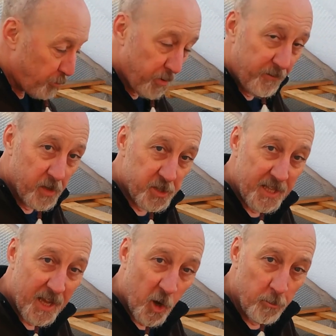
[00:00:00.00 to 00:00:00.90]
previously
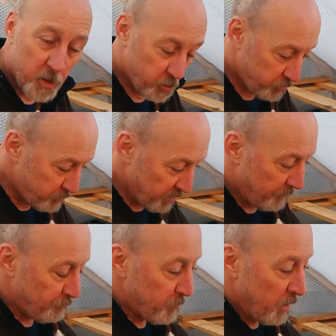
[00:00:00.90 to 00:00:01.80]
held mushrooms.
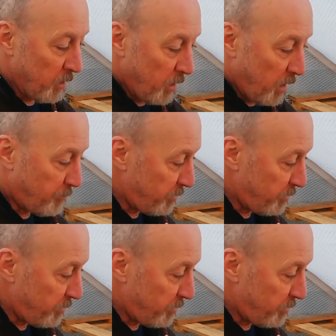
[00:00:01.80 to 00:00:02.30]
I